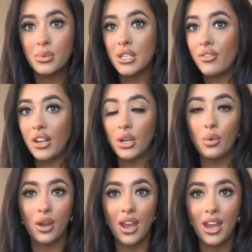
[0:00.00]
was I feeling
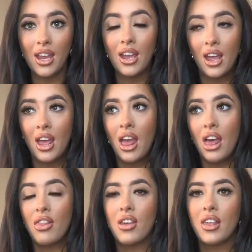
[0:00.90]
okay.
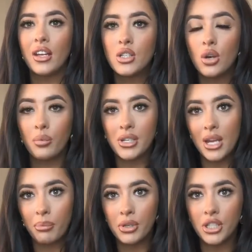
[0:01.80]
They then took my
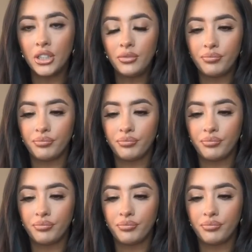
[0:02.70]
temperature,